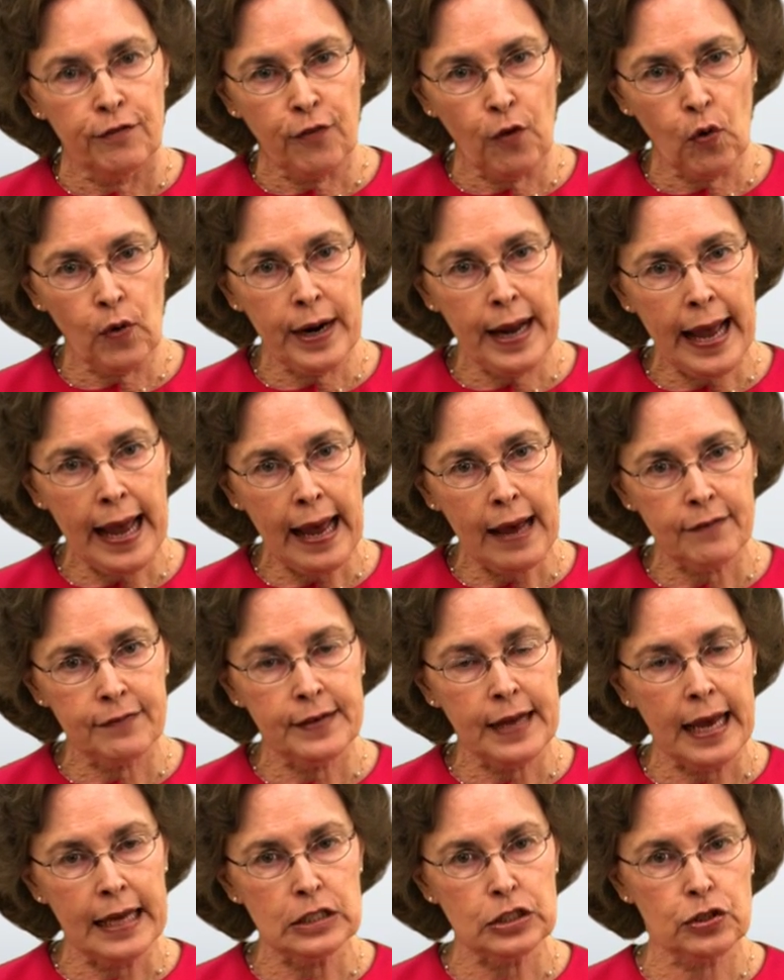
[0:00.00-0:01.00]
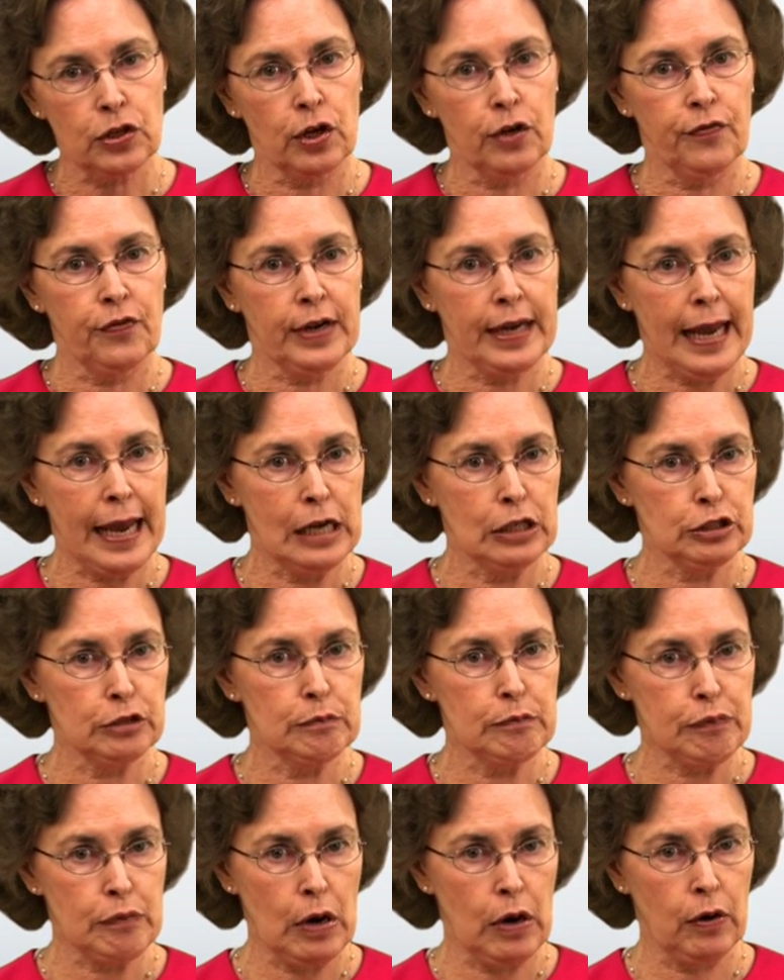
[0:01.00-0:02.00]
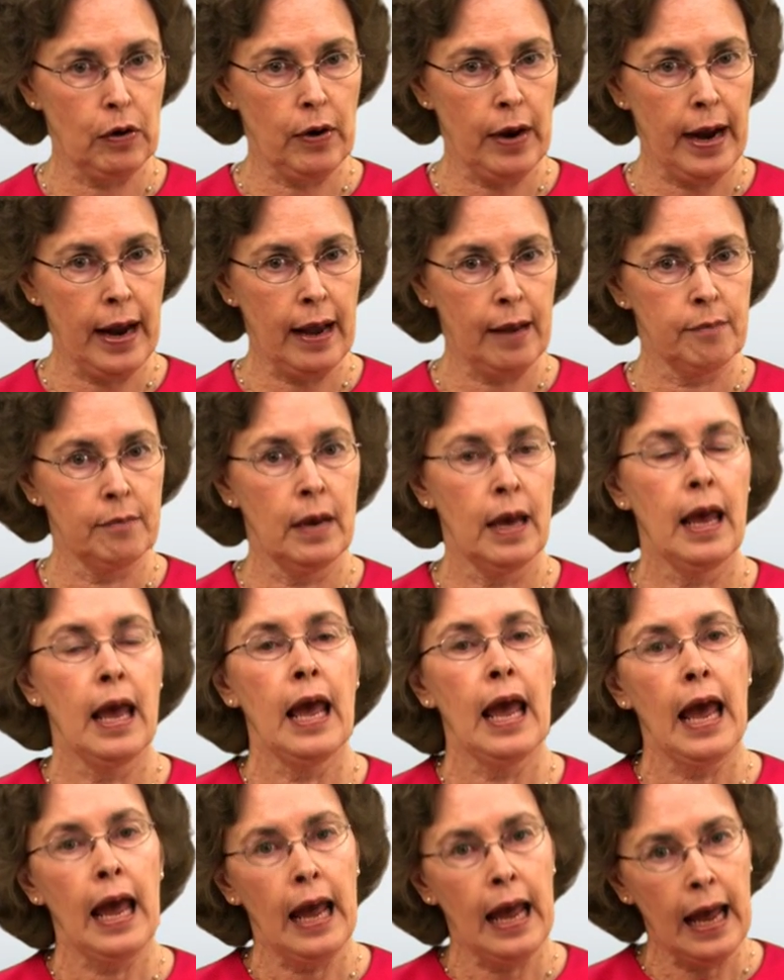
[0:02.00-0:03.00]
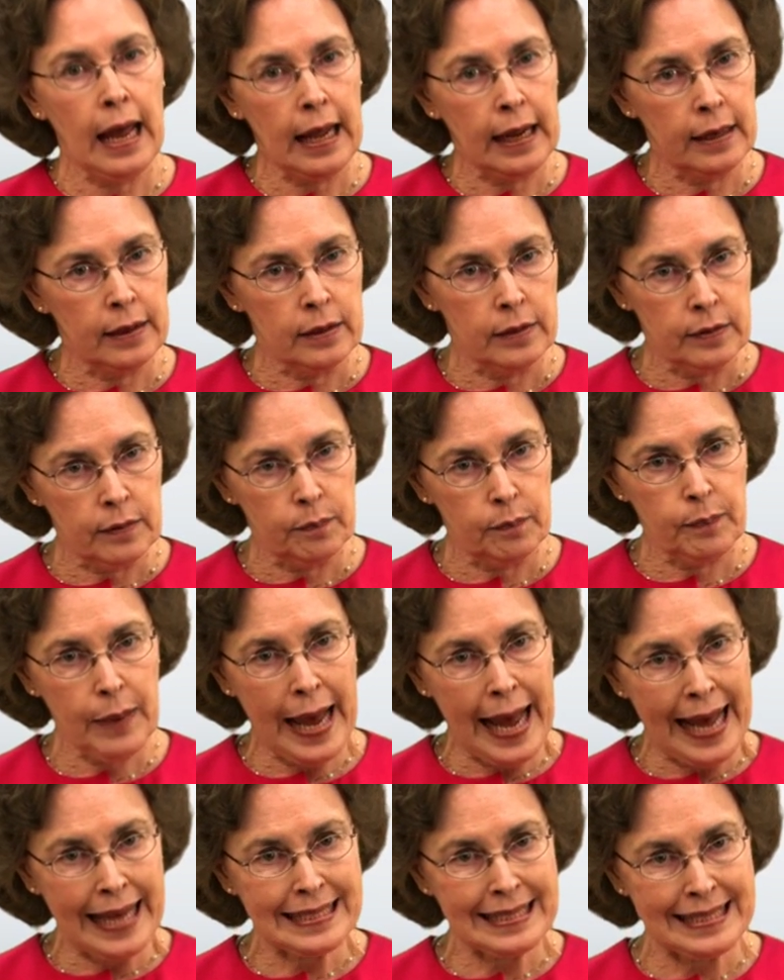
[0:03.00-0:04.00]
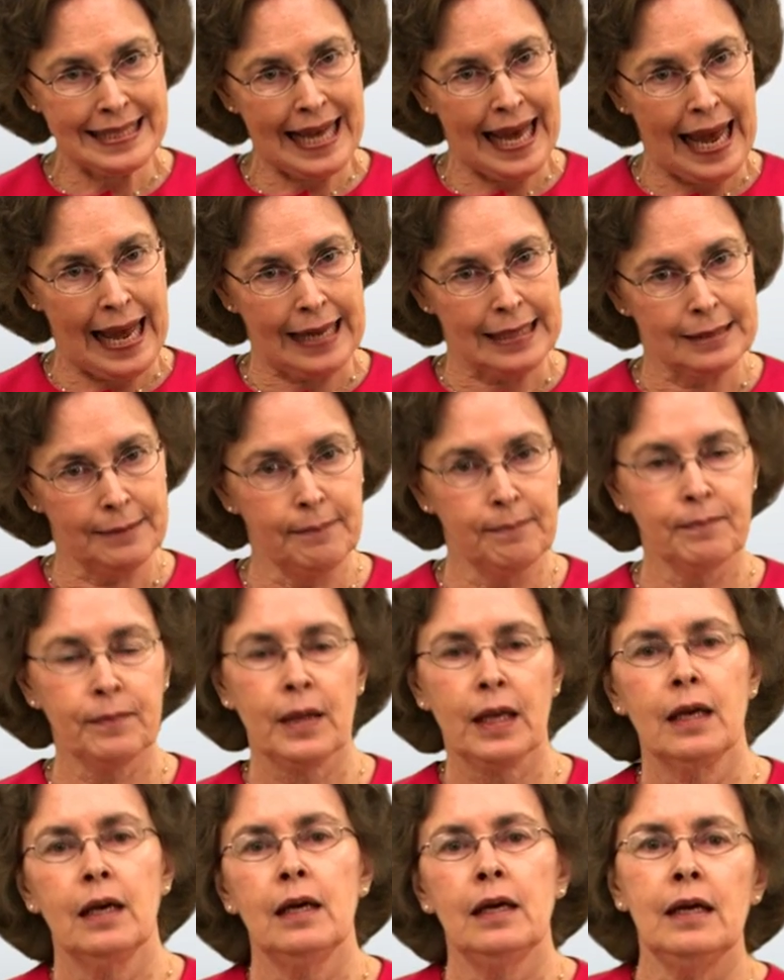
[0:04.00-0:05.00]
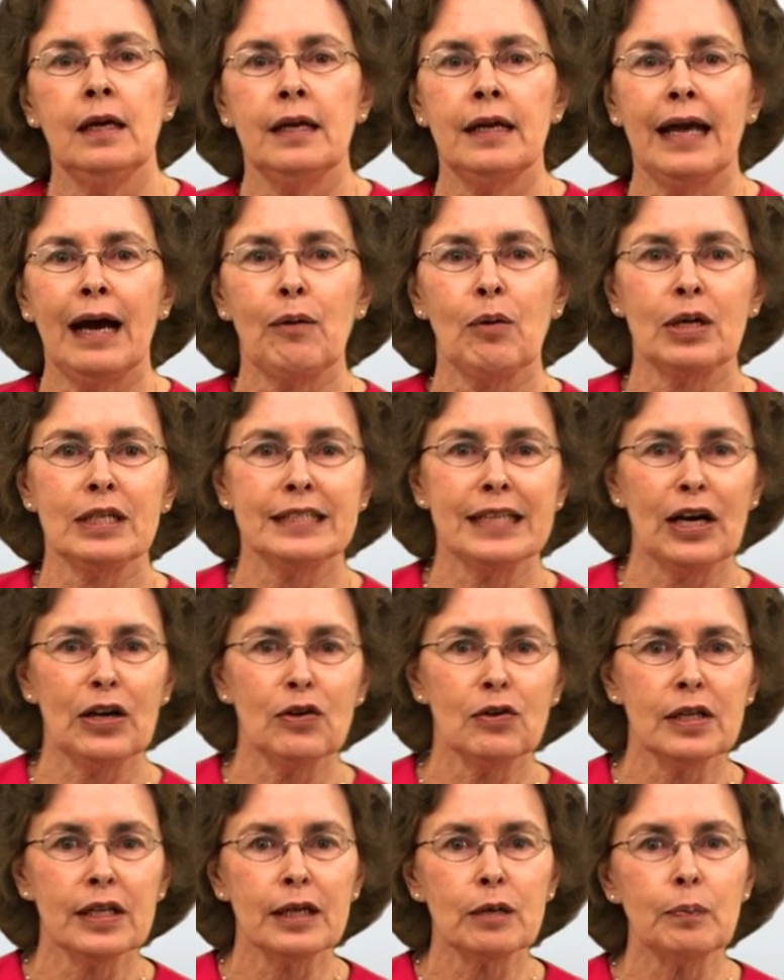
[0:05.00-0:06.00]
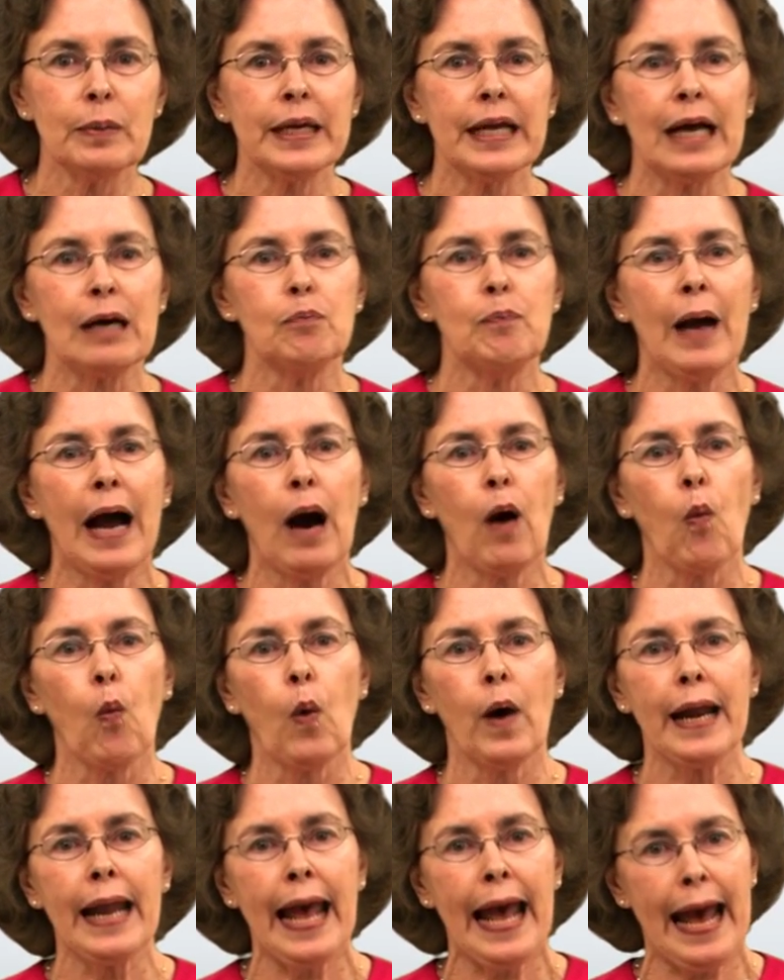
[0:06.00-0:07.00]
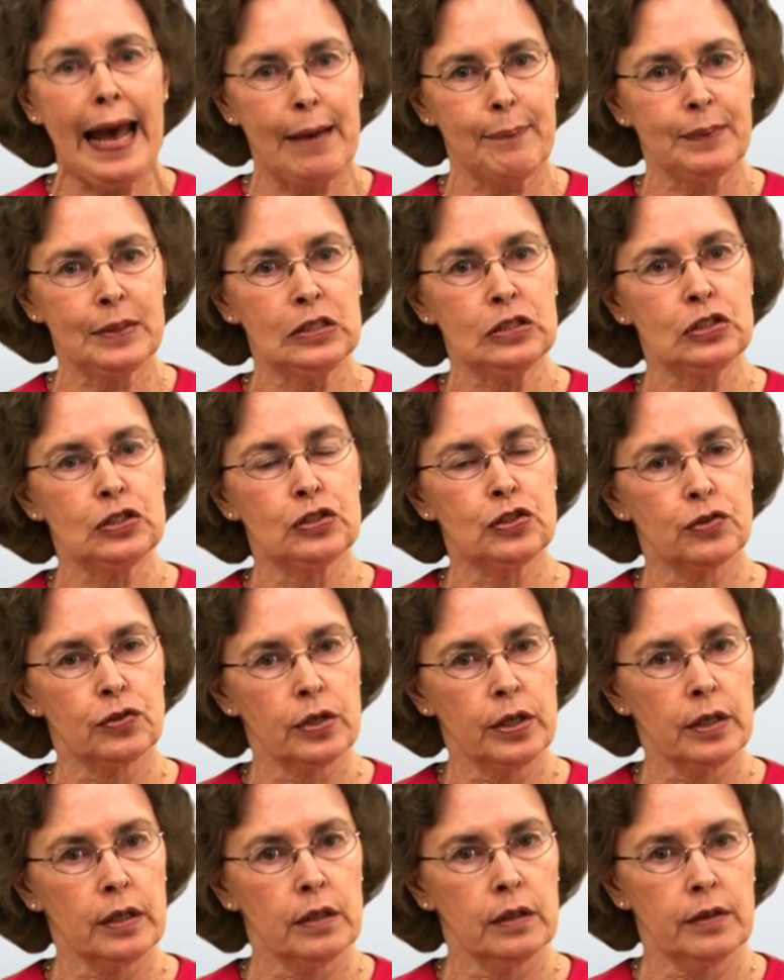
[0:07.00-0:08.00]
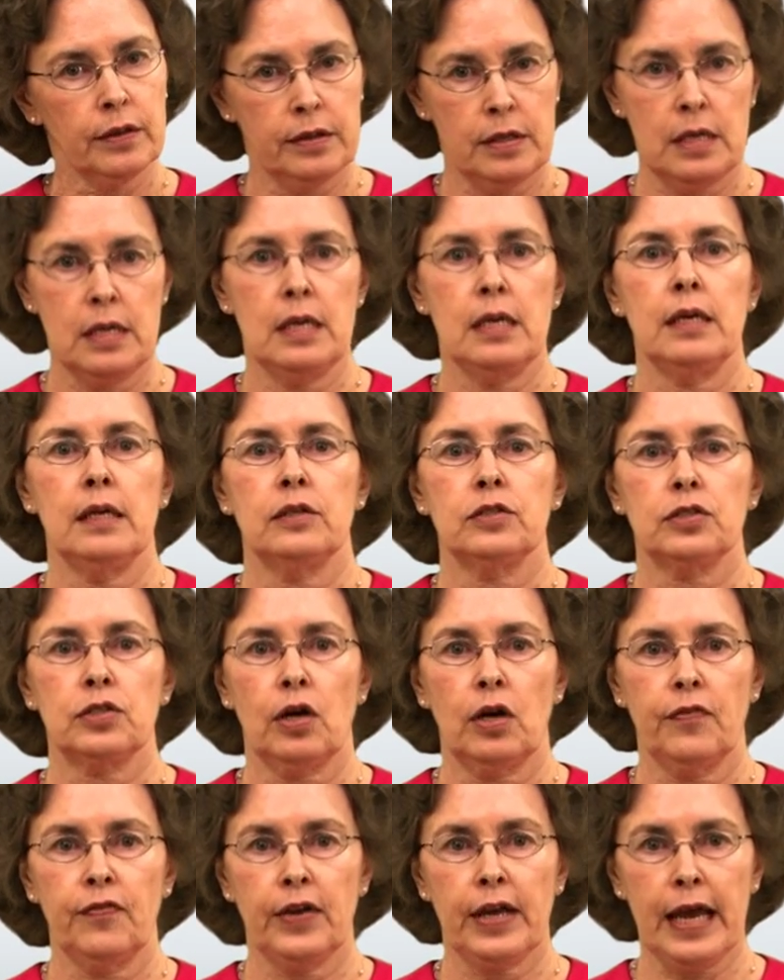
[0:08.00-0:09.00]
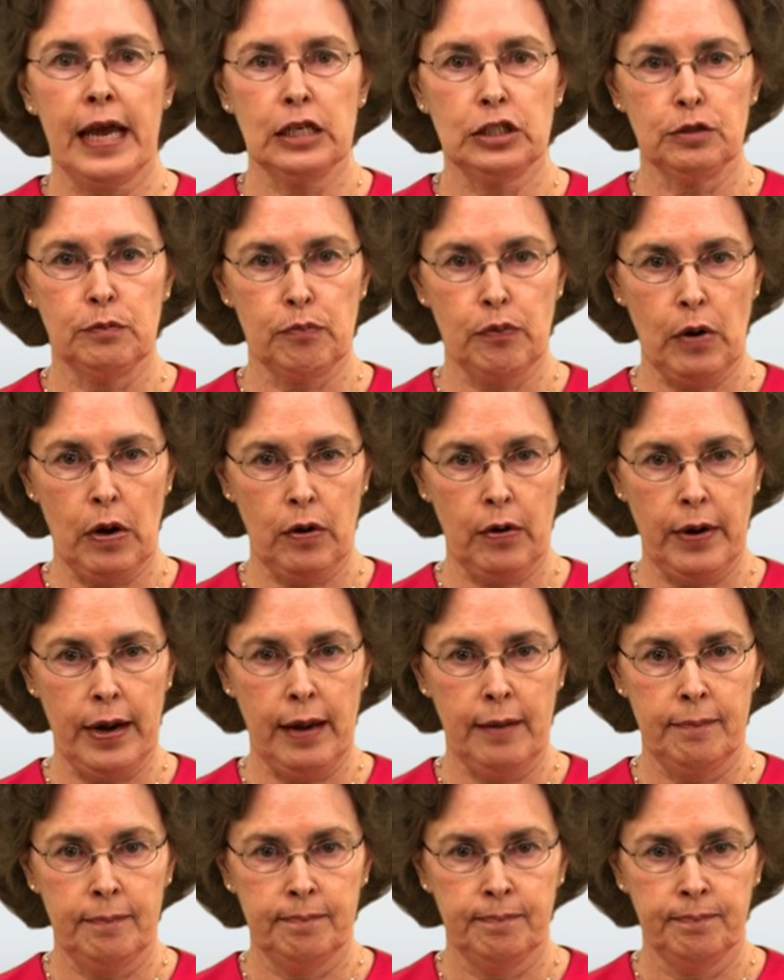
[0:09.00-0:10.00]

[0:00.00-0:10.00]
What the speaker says: 4.5-day certification program and pass that. Now I want to tell you a little bit about what happens during the certification program.